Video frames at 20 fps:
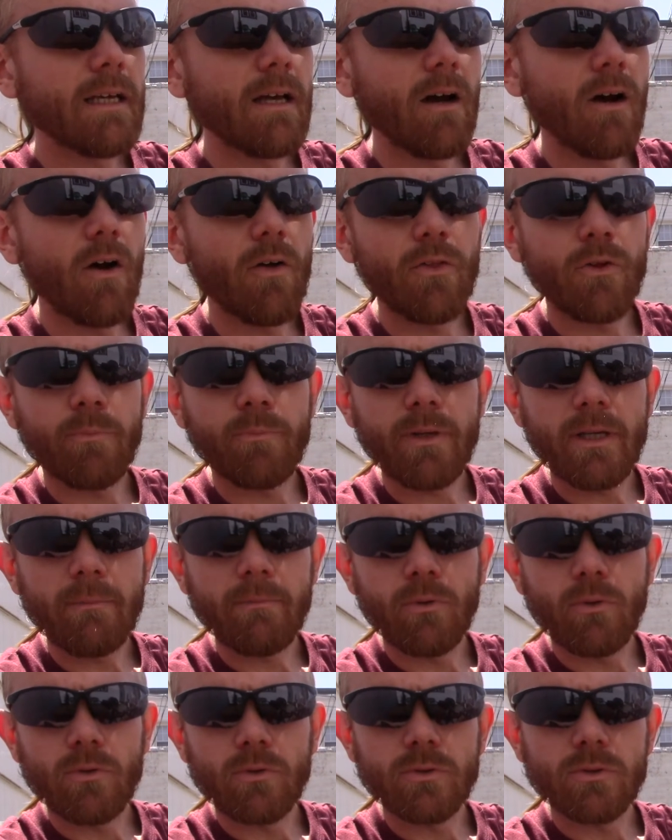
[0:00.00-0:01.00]
other
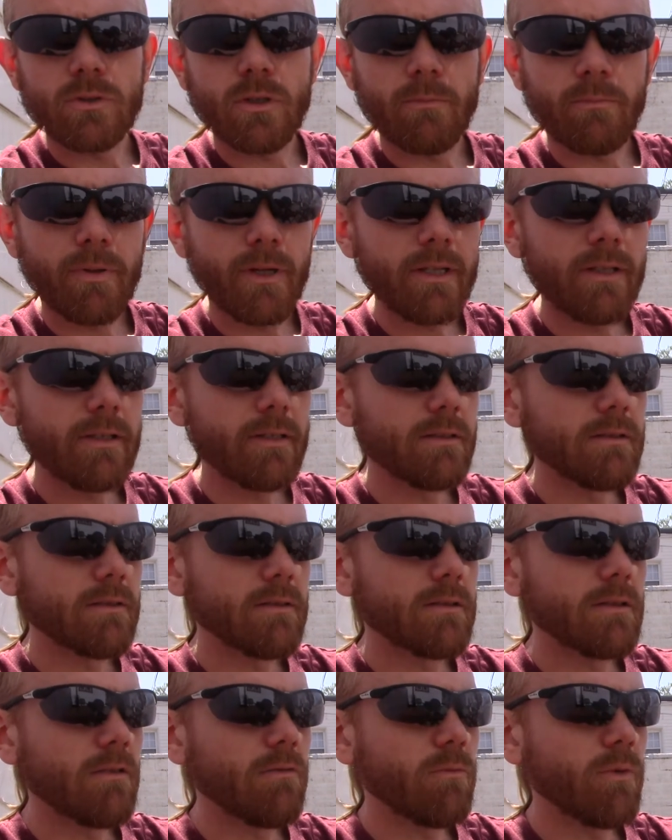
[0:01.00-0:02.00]
people's
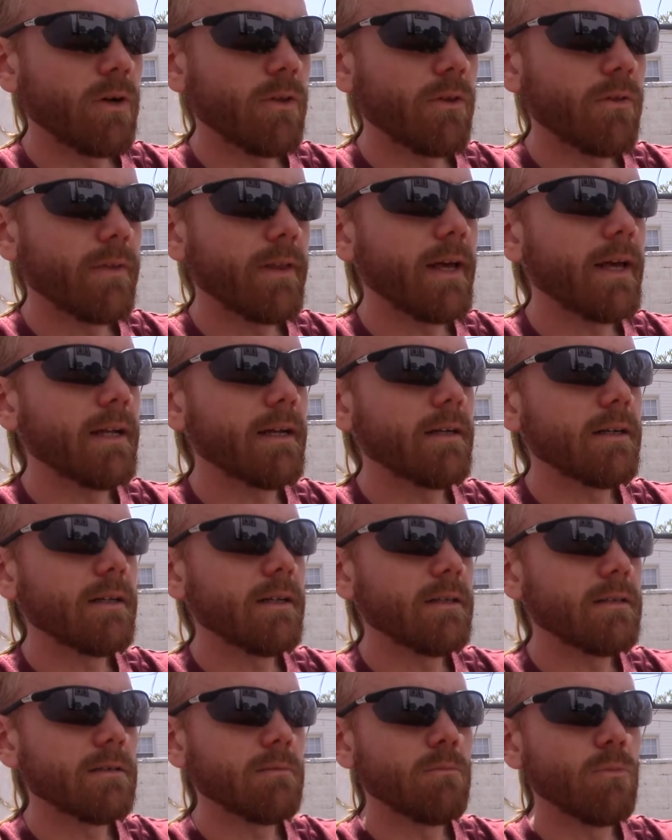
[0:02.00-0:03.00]
opinions of whether that
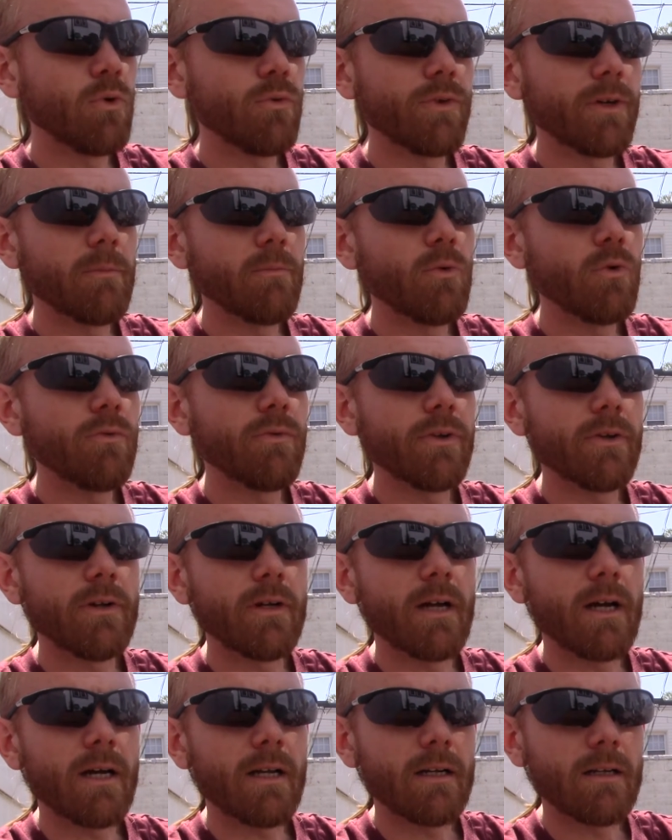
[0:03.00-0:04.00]
is a moving movie or
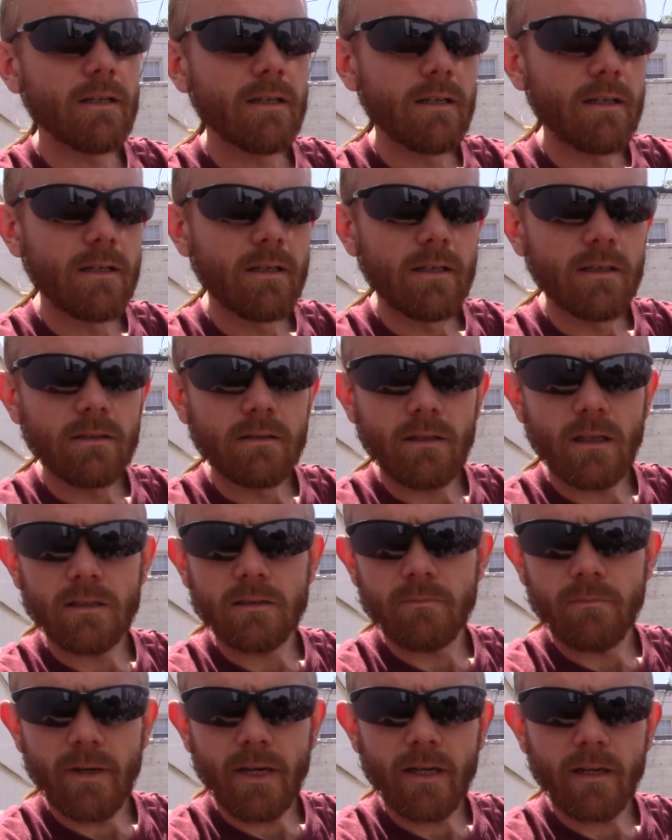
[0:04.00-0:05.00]
not
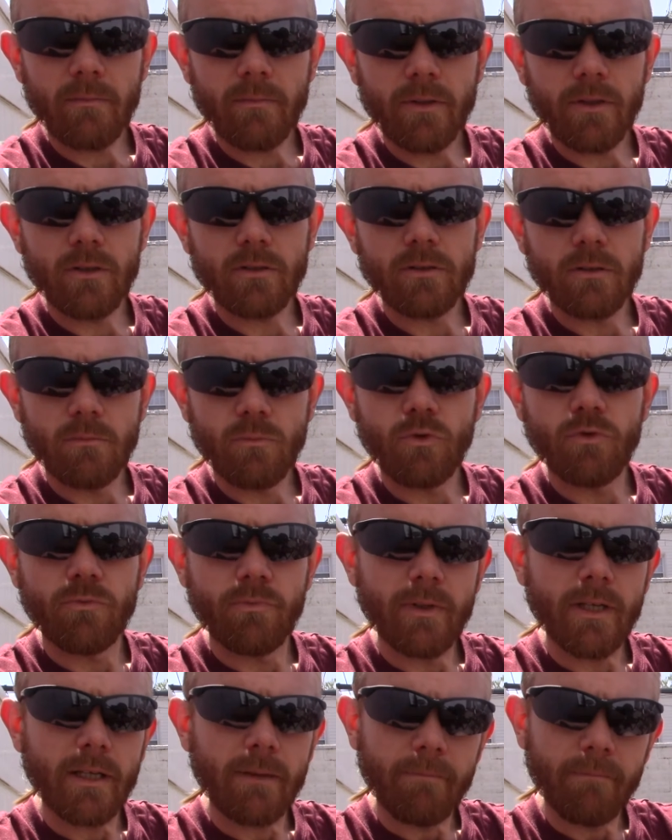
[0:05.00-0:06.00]
doesn't matter because it moved
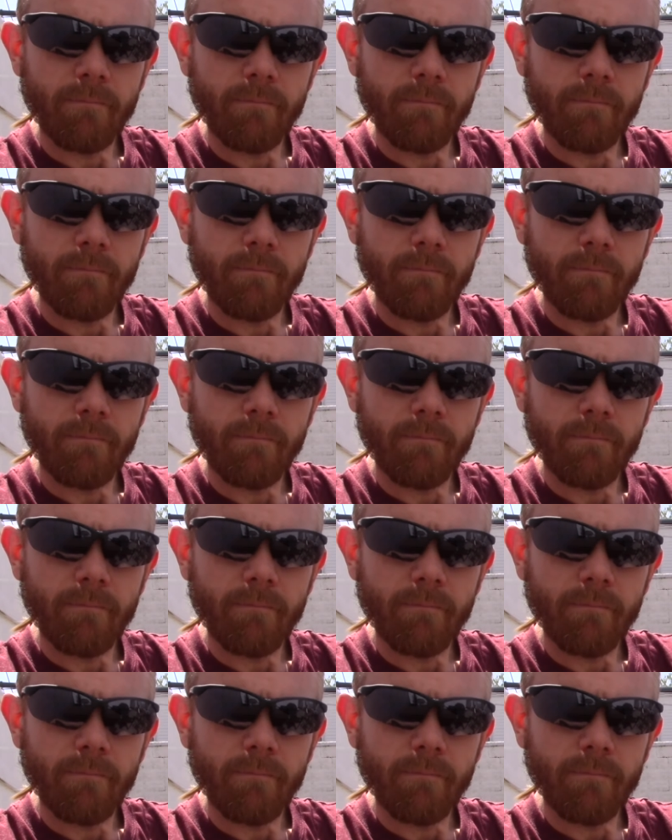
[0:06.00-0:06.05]
me.